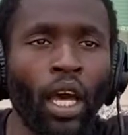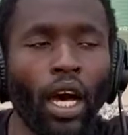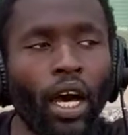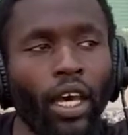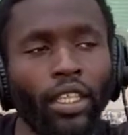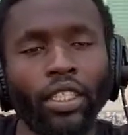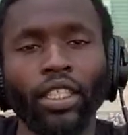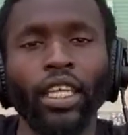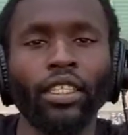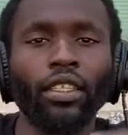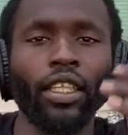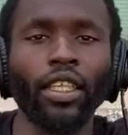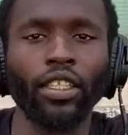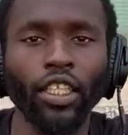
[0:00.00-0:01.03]
It's
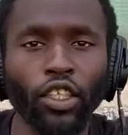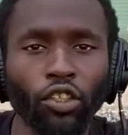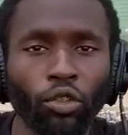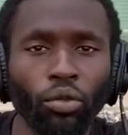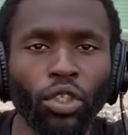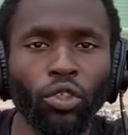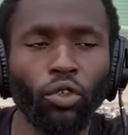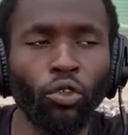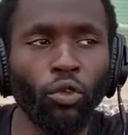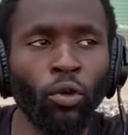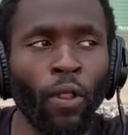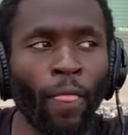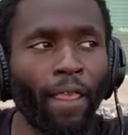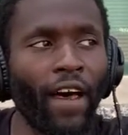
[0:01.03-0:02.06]
to continue to
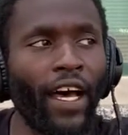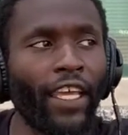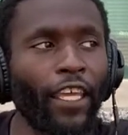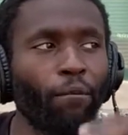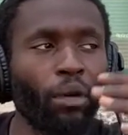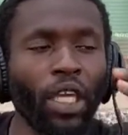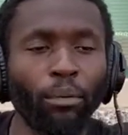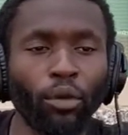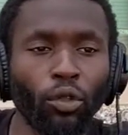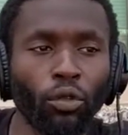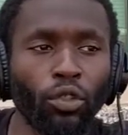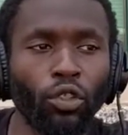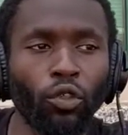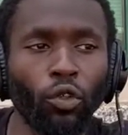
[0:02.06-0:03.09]
get people
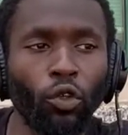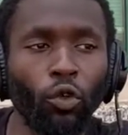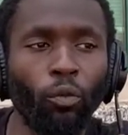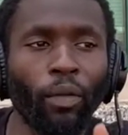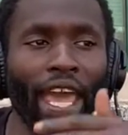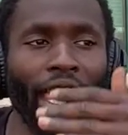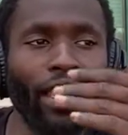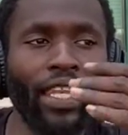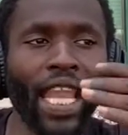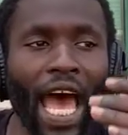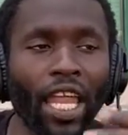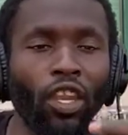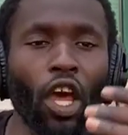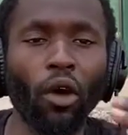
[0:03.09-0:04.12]
who may
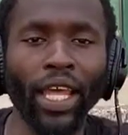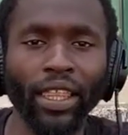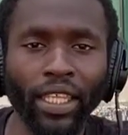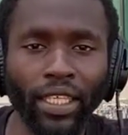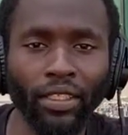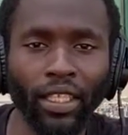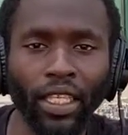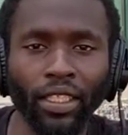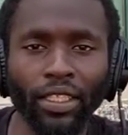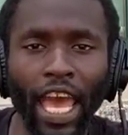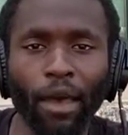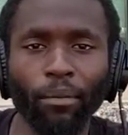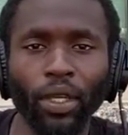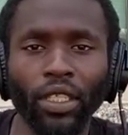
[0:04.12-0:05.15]
not know that these things
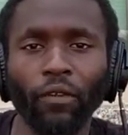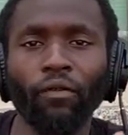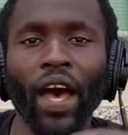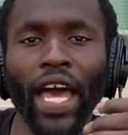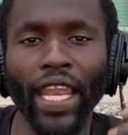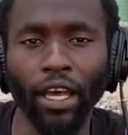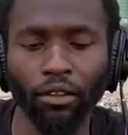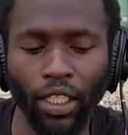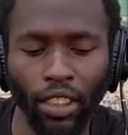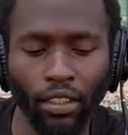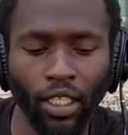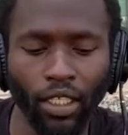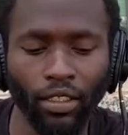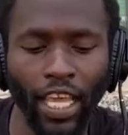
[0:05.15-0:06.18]
happen to find out these
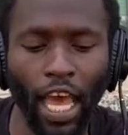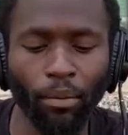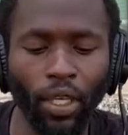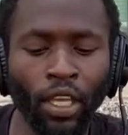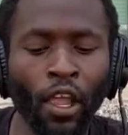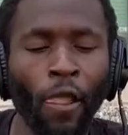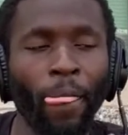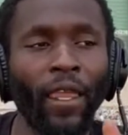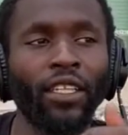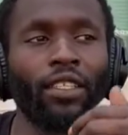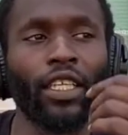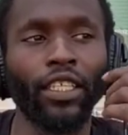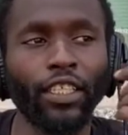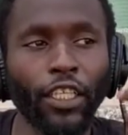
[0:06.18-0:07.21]
things happen. It's
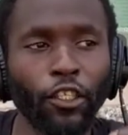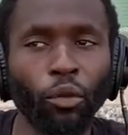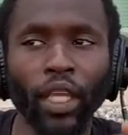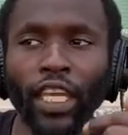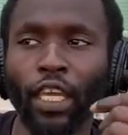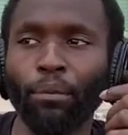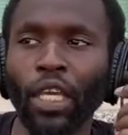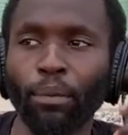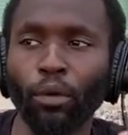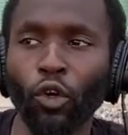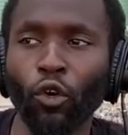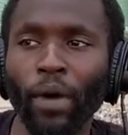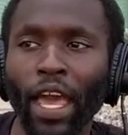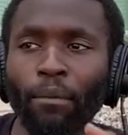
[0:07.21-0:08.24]
to continue to get people
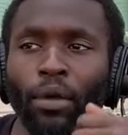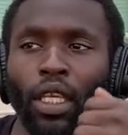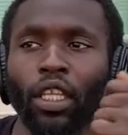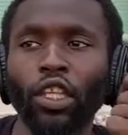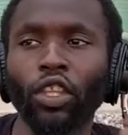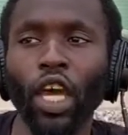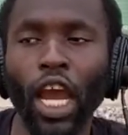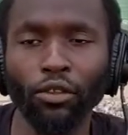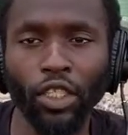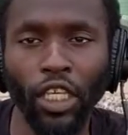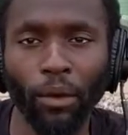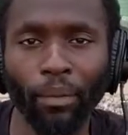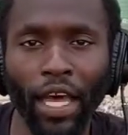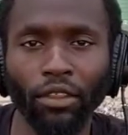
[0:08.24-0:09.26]
who may be lethargic
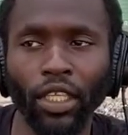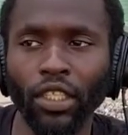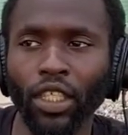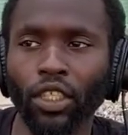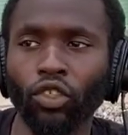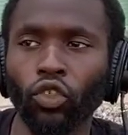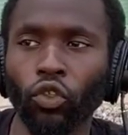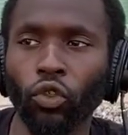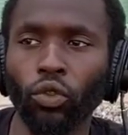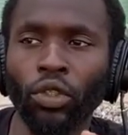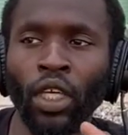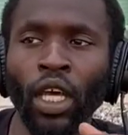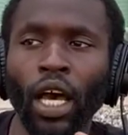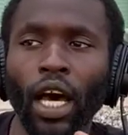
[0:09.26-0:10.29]
about these
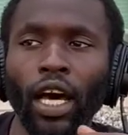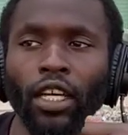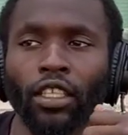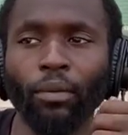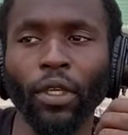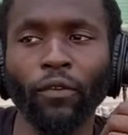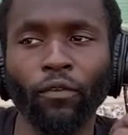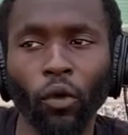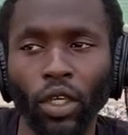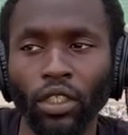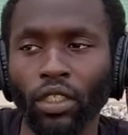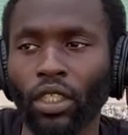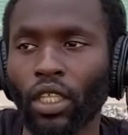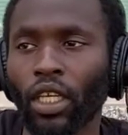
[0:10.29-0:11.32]
issues to be
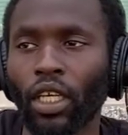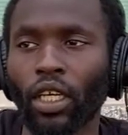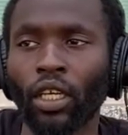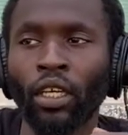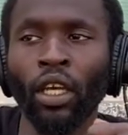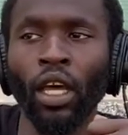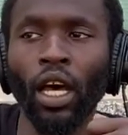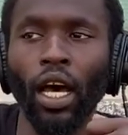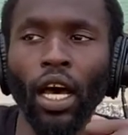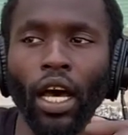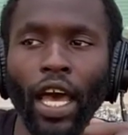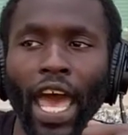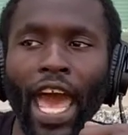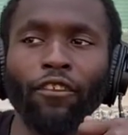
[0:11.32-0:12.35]
forced to
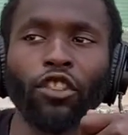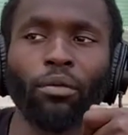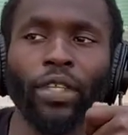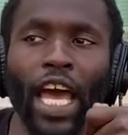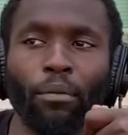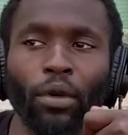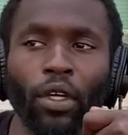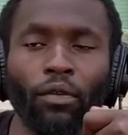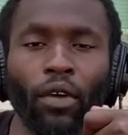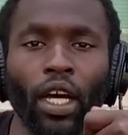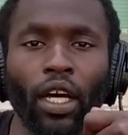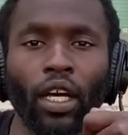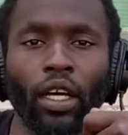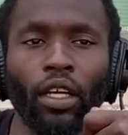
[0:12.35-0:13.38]
have some type
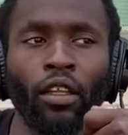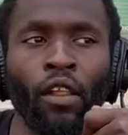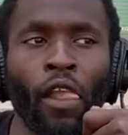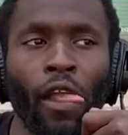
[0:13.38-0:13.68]
of